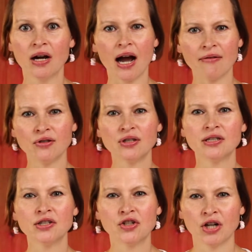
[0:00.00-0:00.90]
have you seen
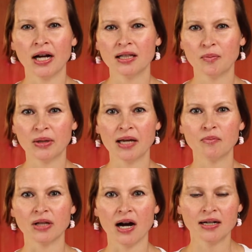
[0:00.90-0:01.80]
a child play
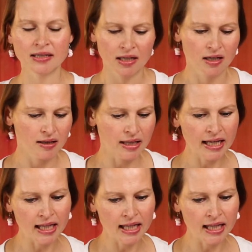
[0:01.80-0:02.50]
blocks? They